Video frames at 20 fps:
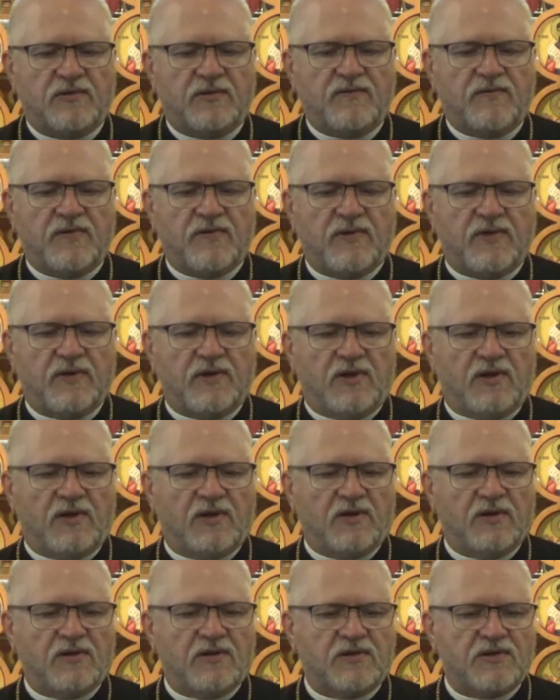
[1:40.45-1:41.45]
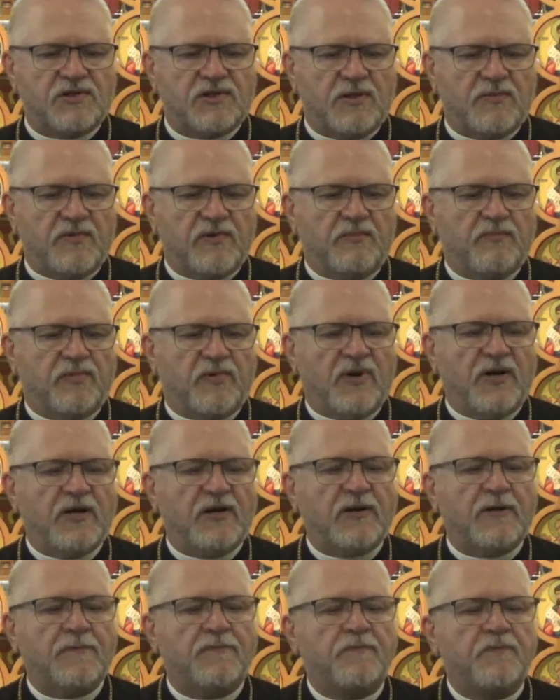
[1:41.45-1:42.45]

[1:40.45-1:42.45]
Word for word: over the long summer break.